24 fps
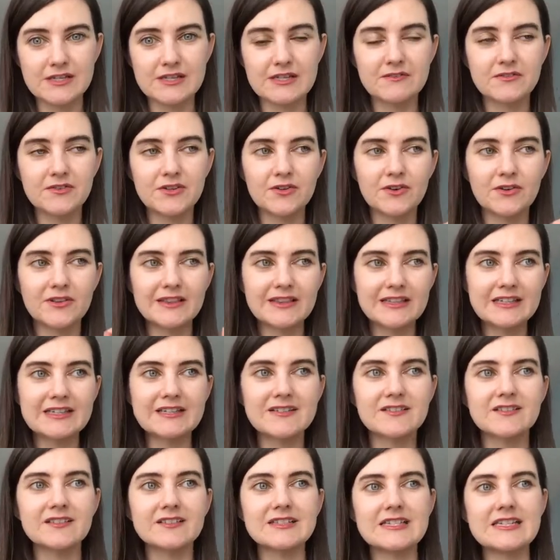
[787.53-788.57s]
even on
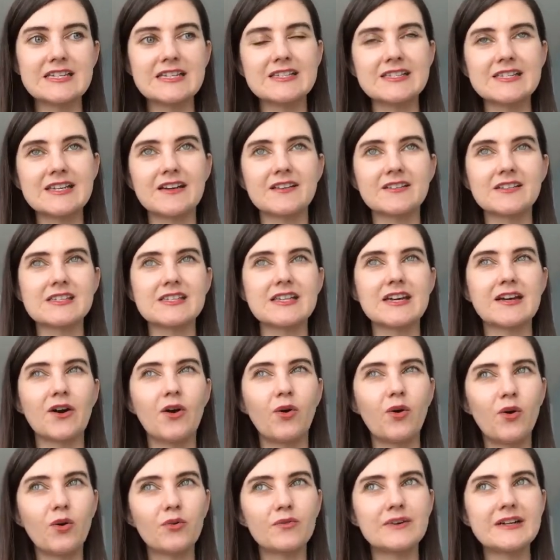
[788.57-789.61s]
little details that
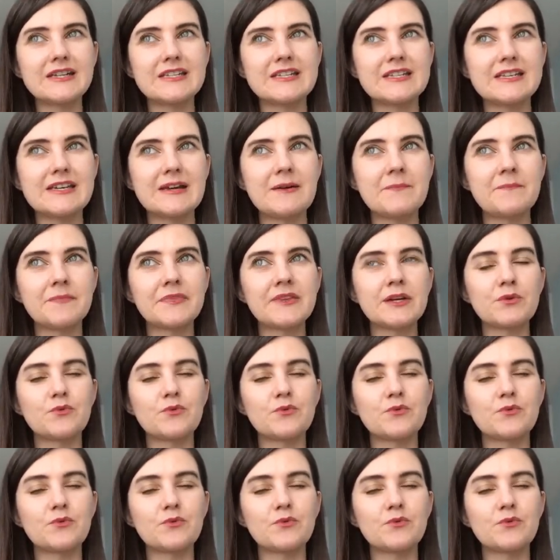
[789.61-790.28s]
already